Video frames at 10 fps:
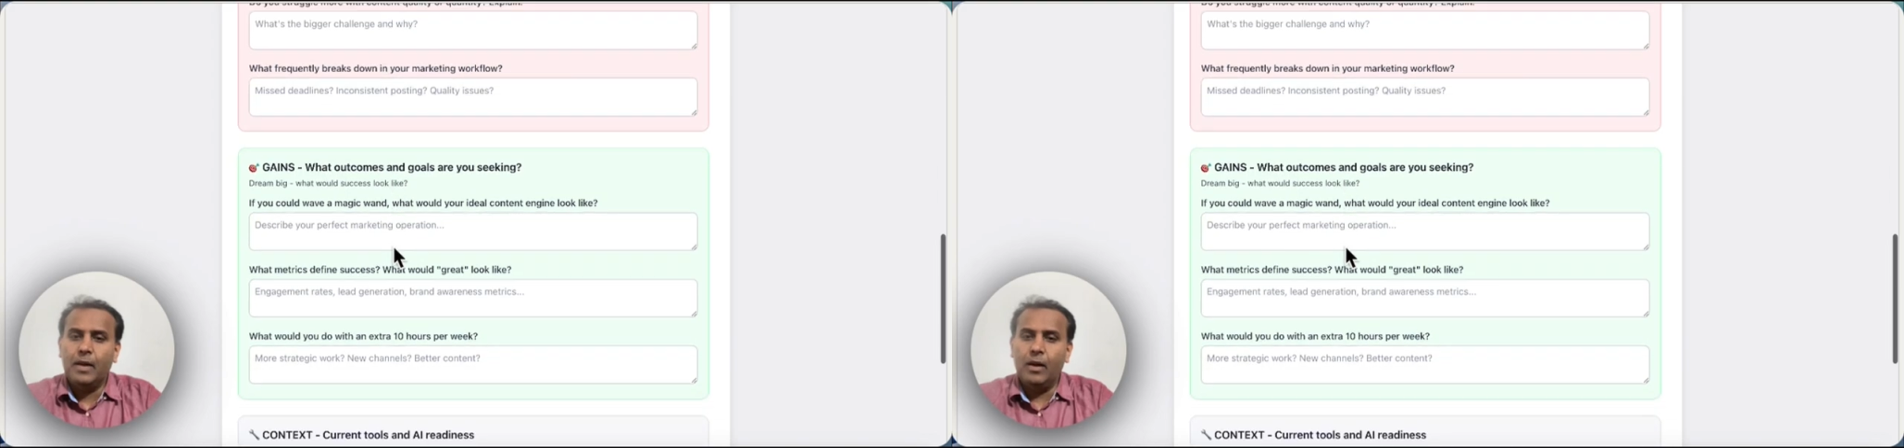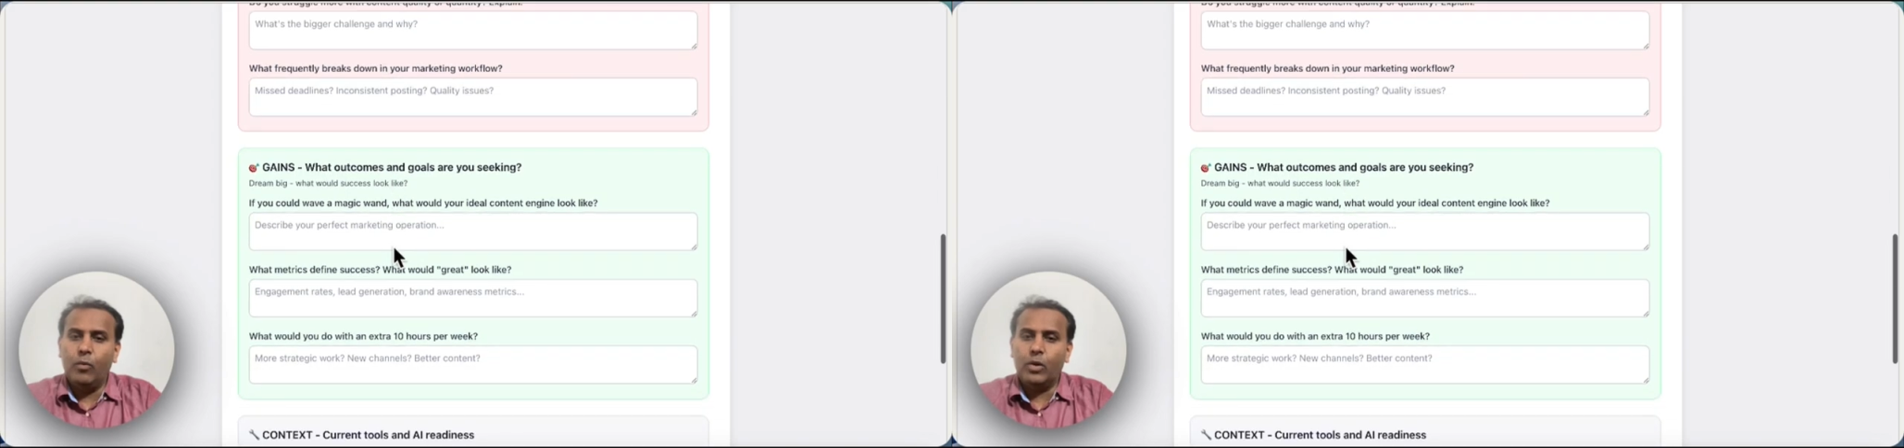
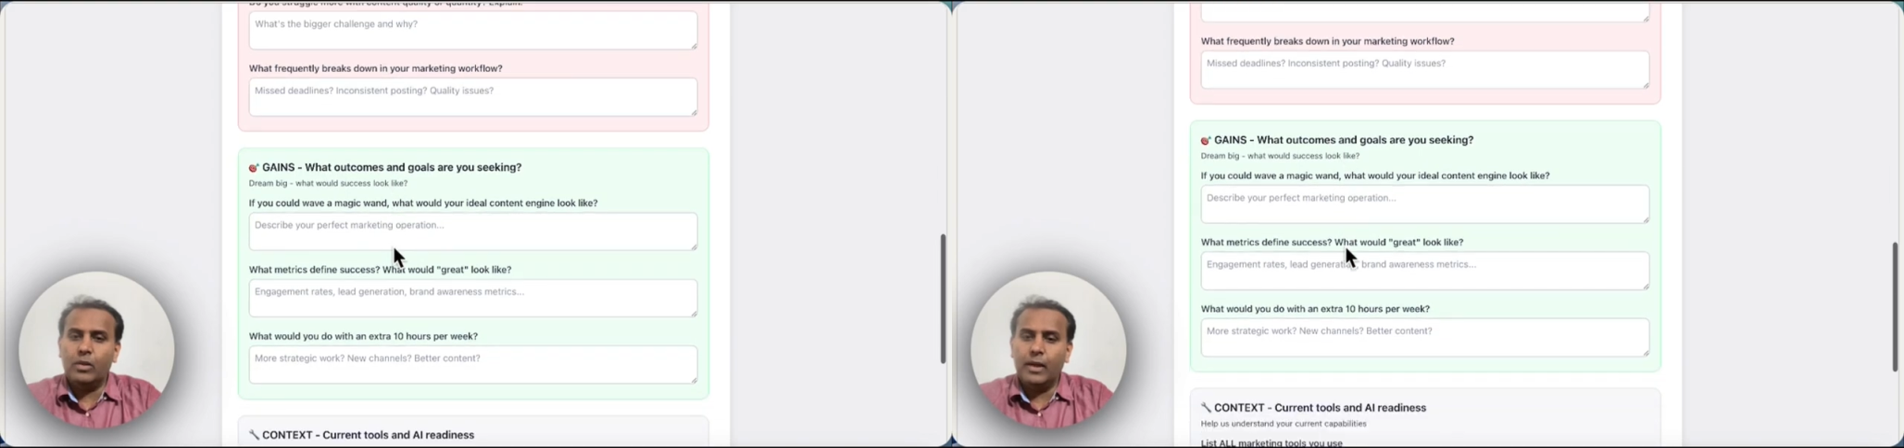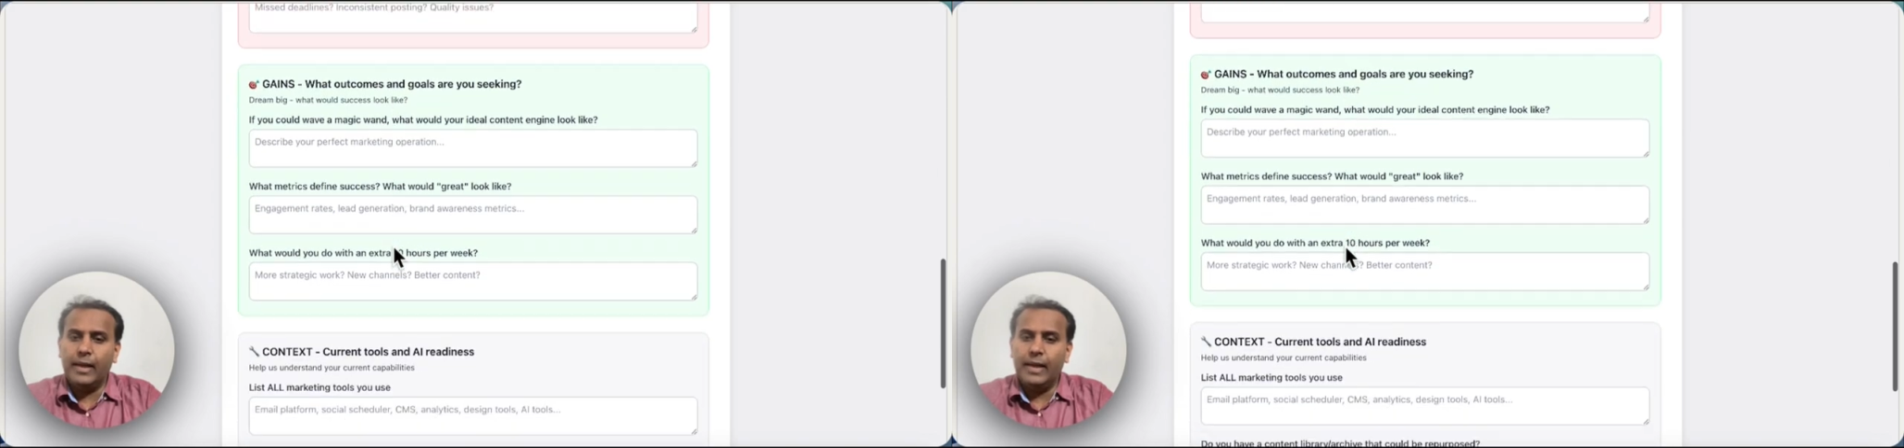what are the
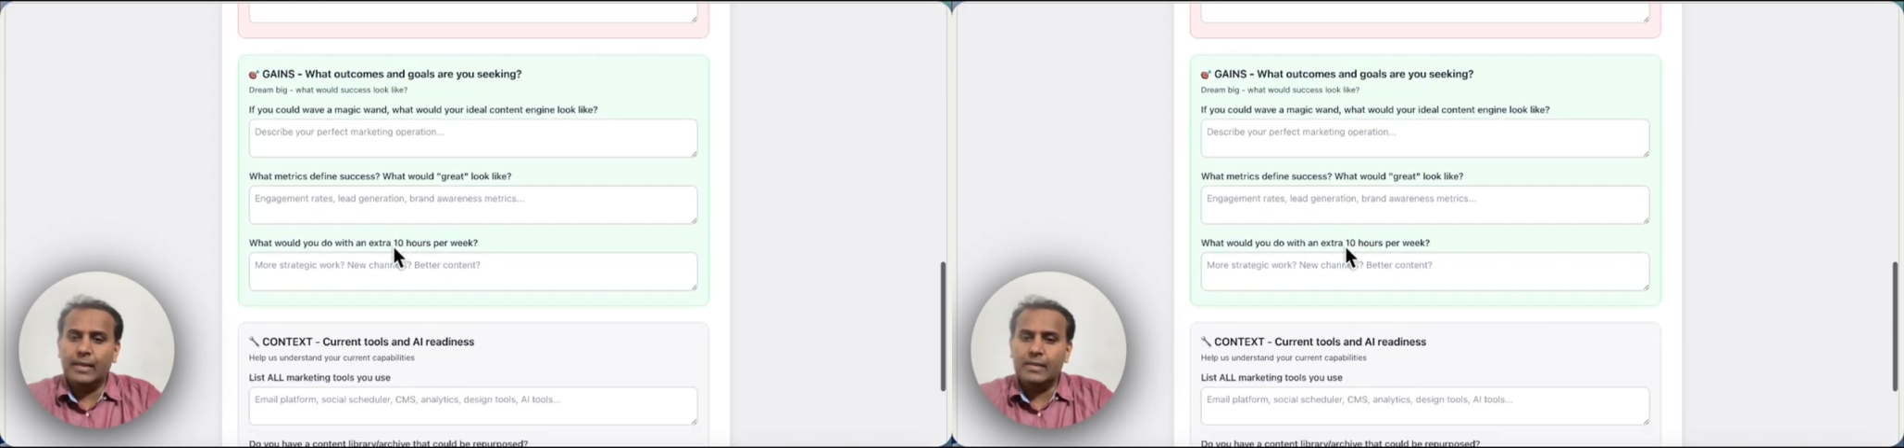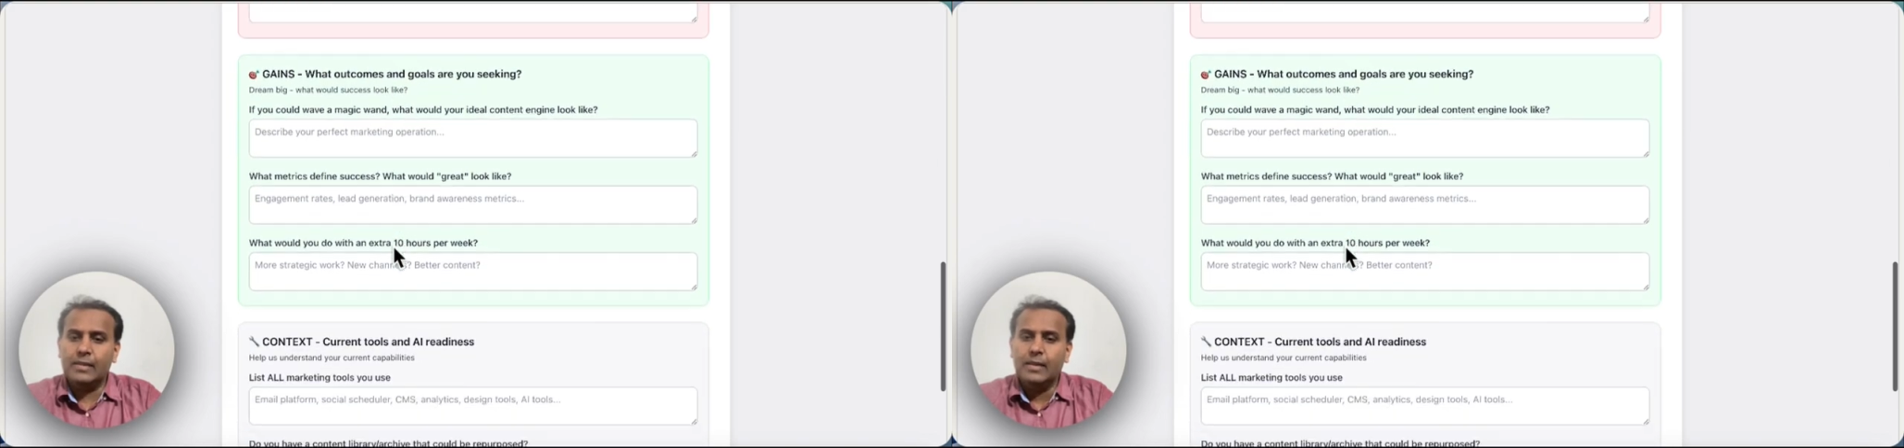
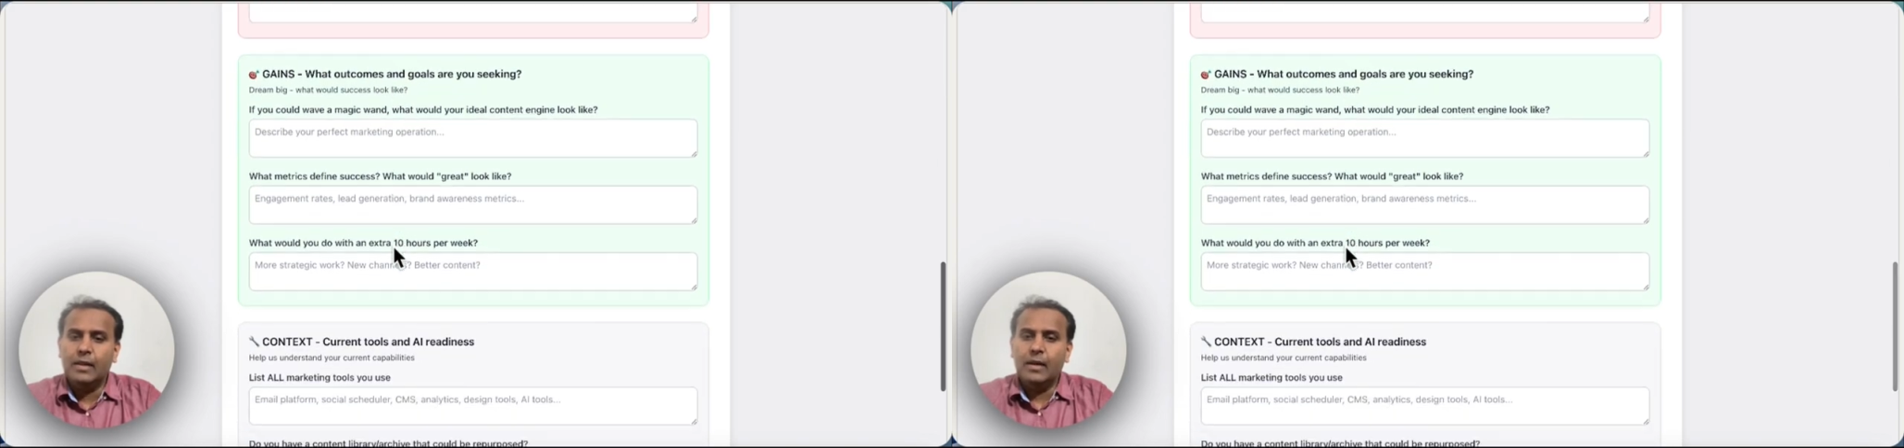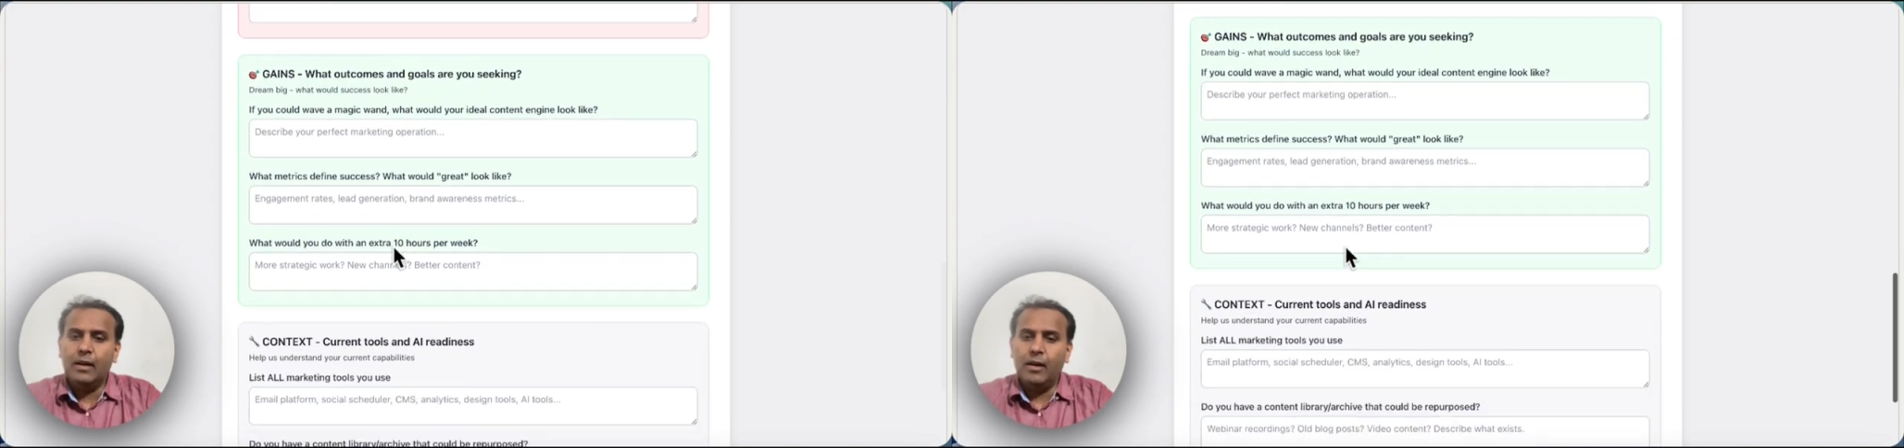gains,
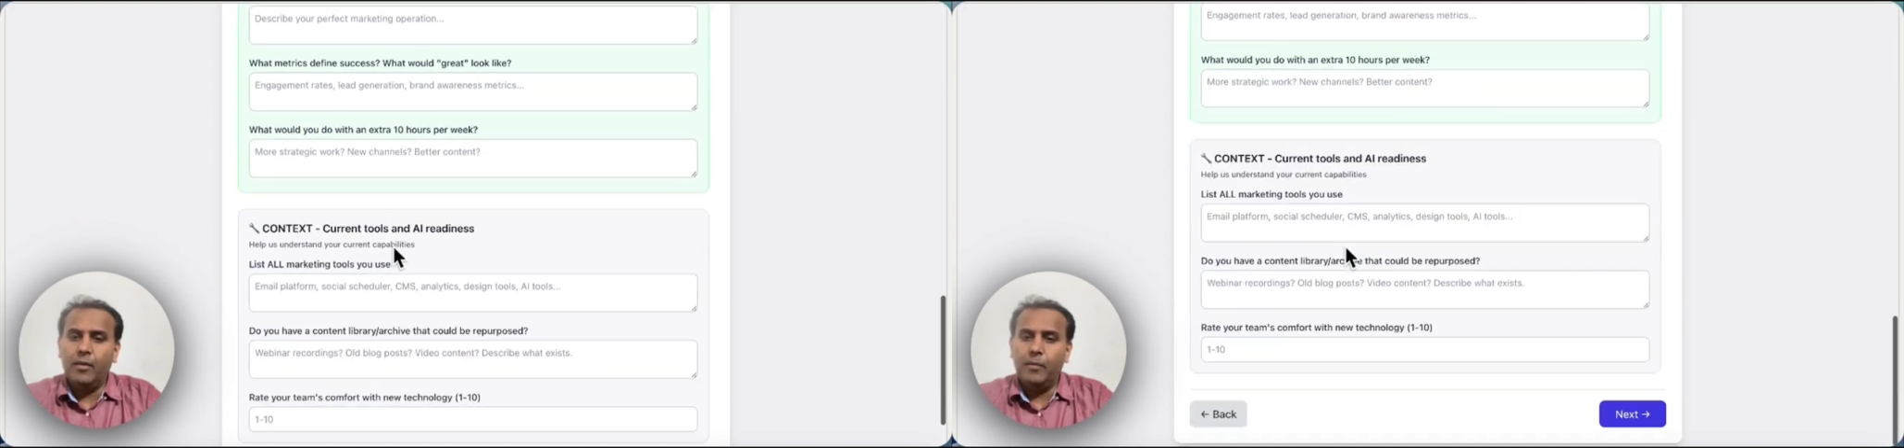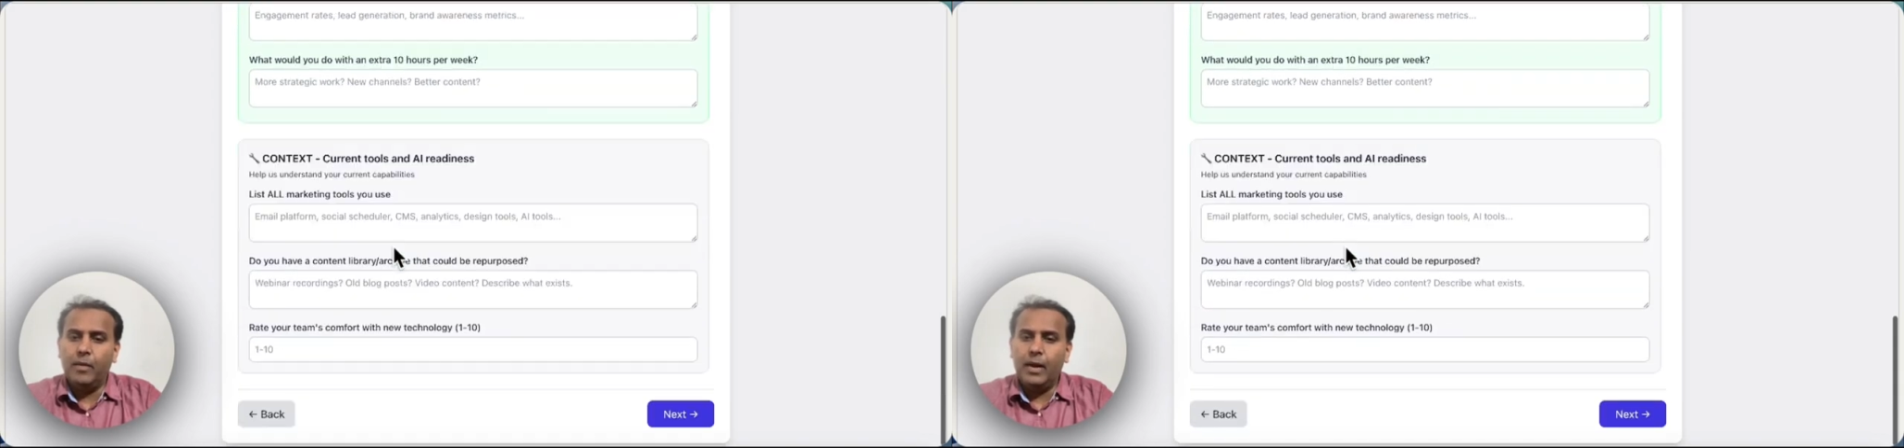
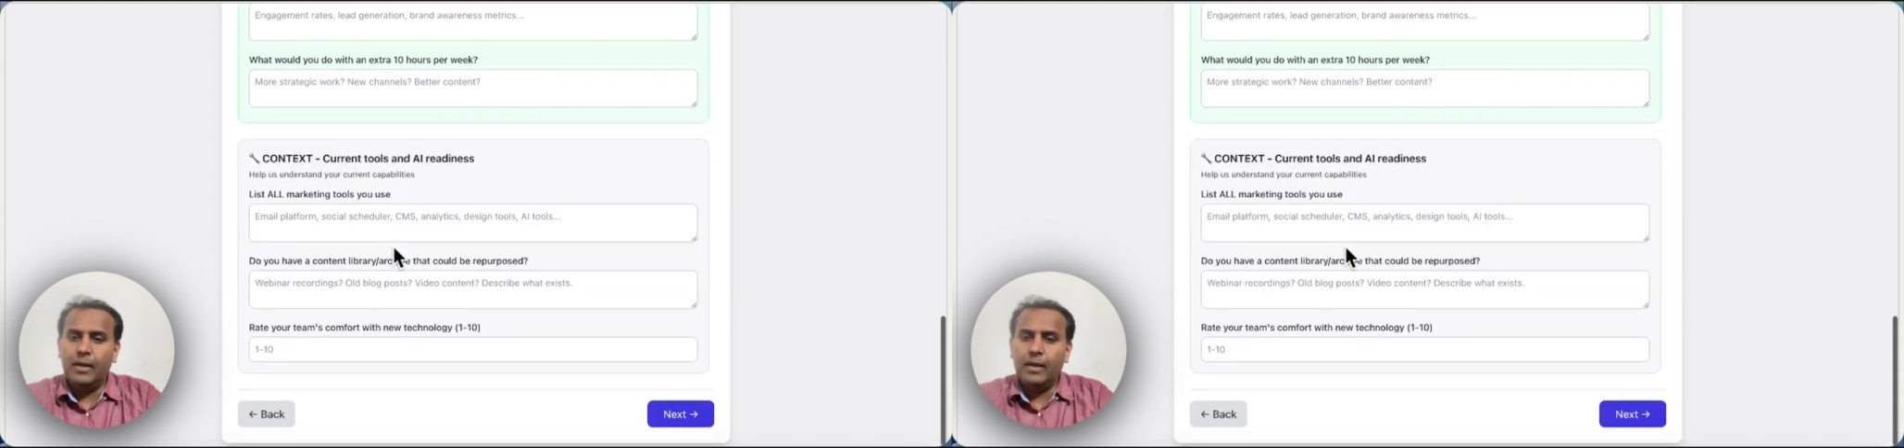and